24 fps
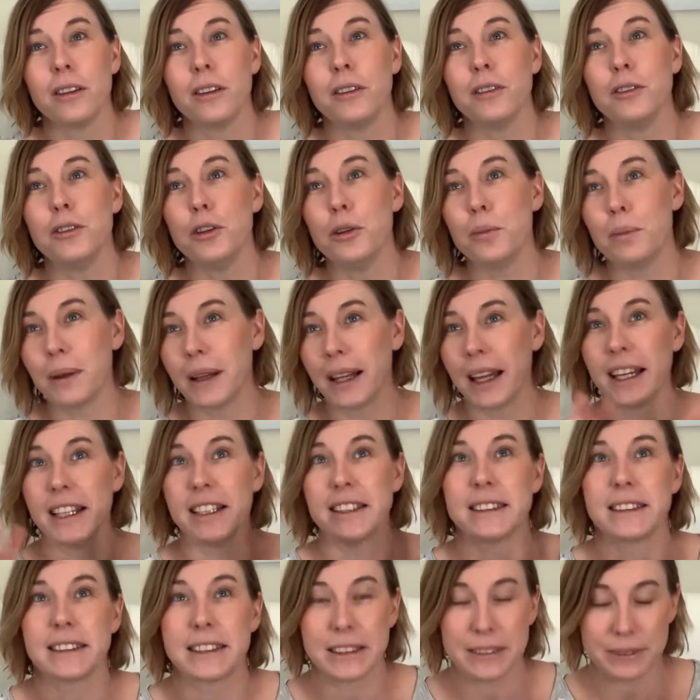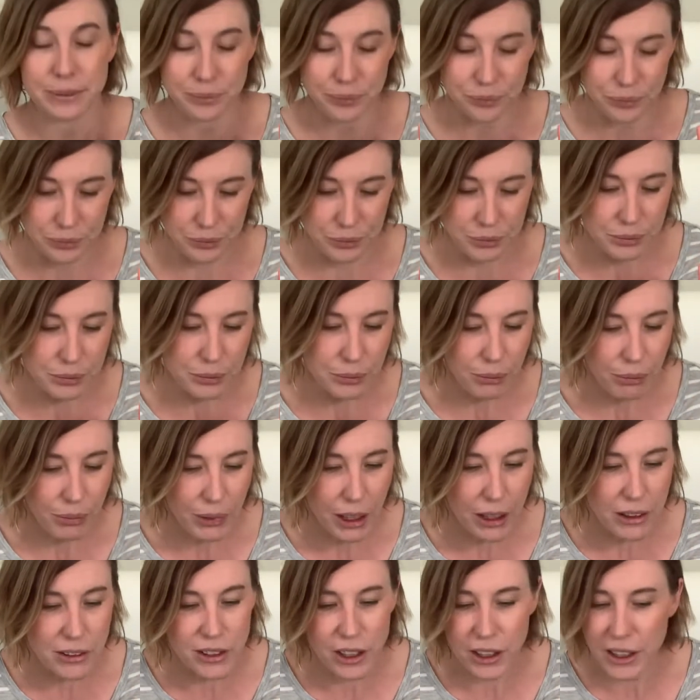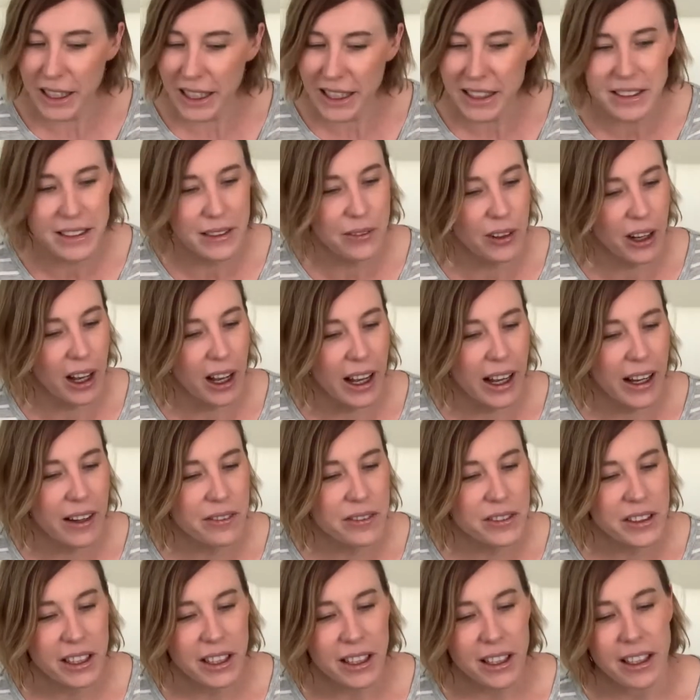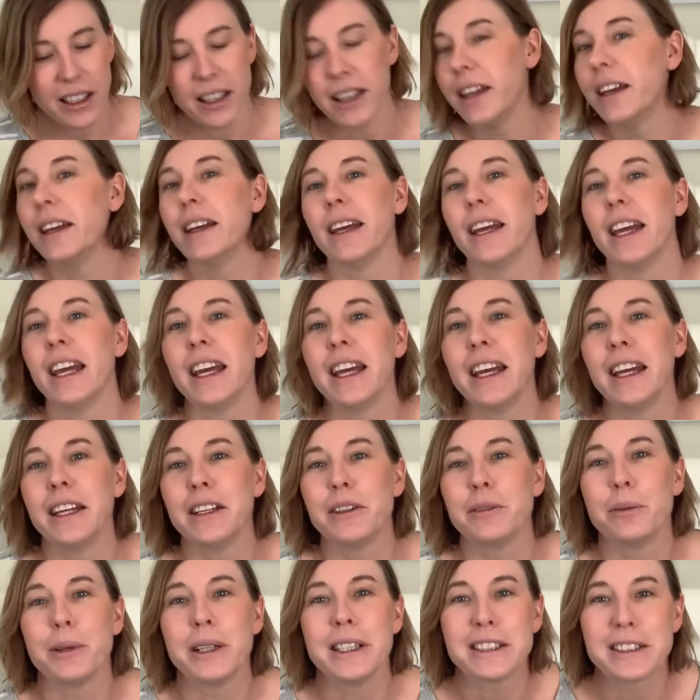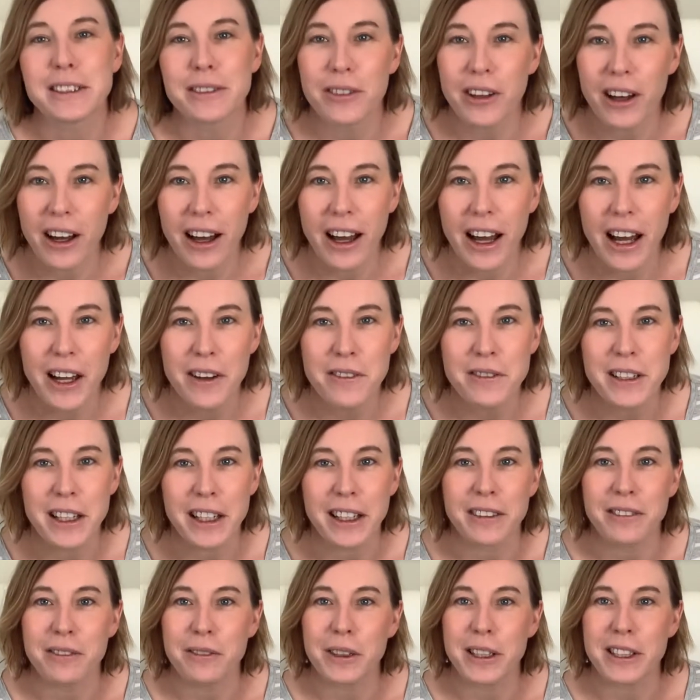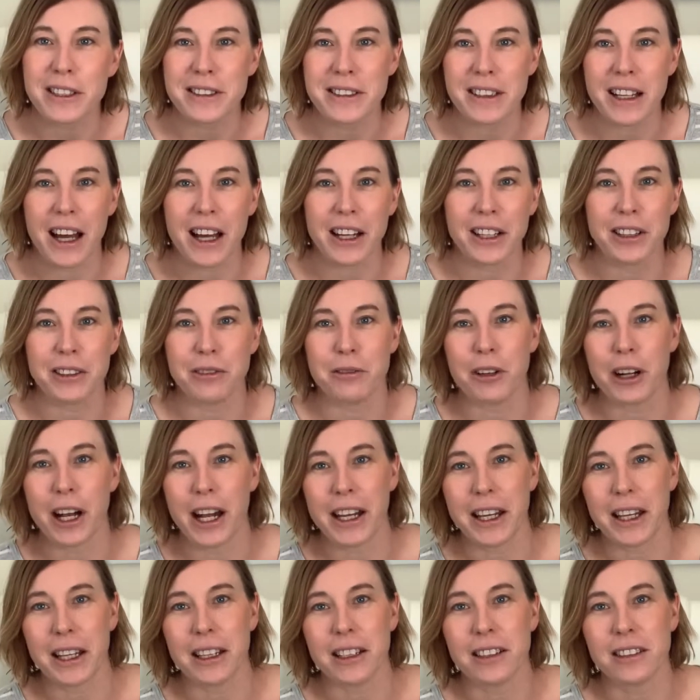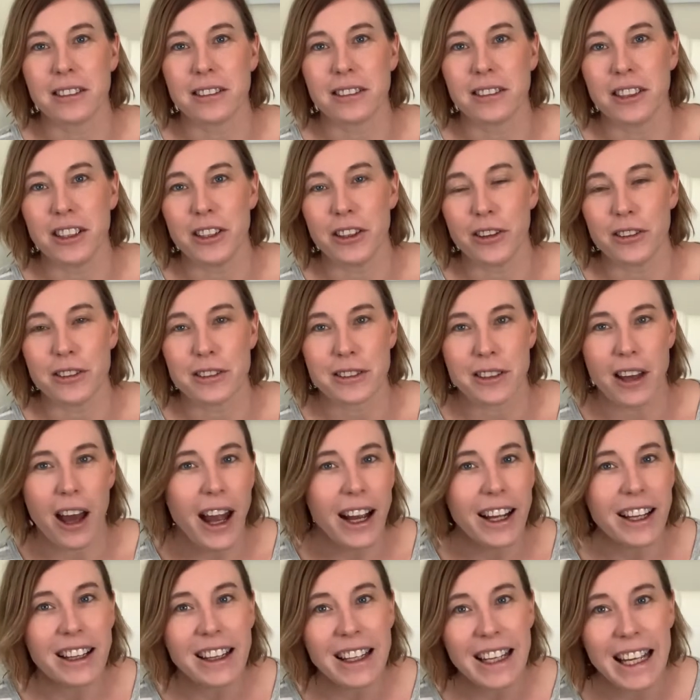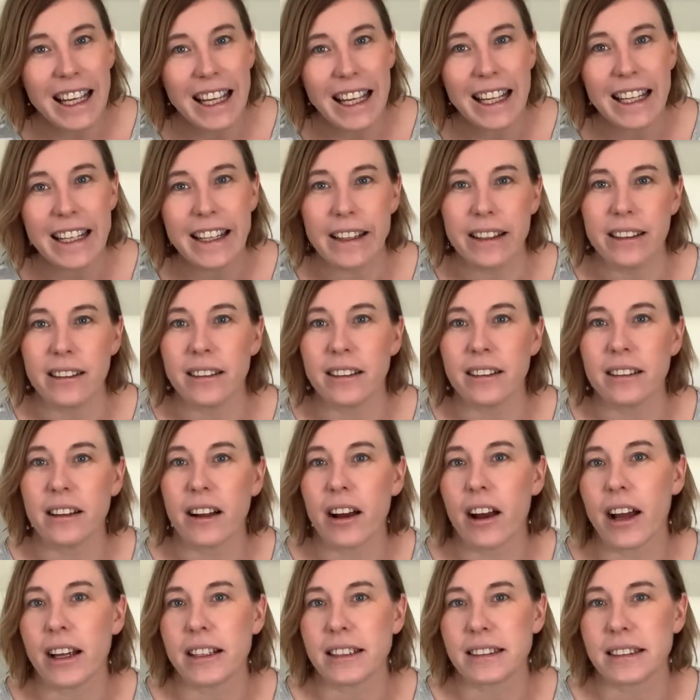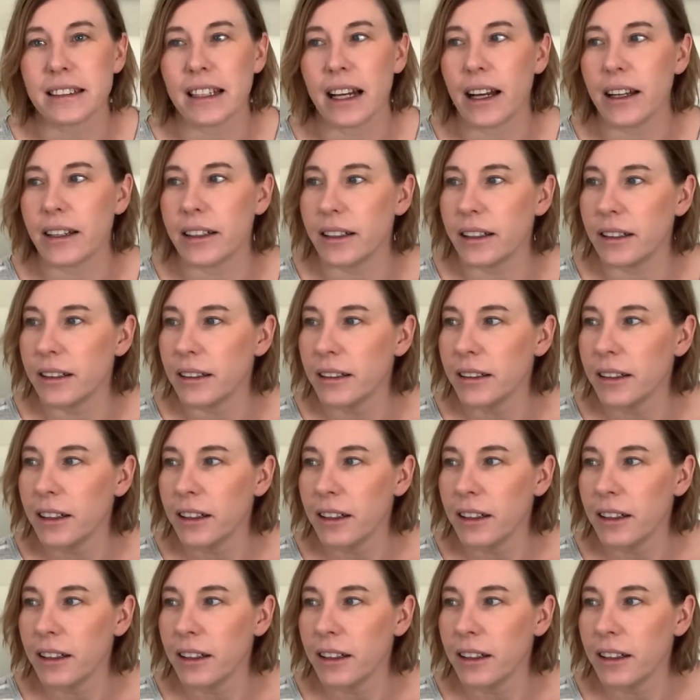new place. So he survived, and we survived, and we started riding, cycling, and I started,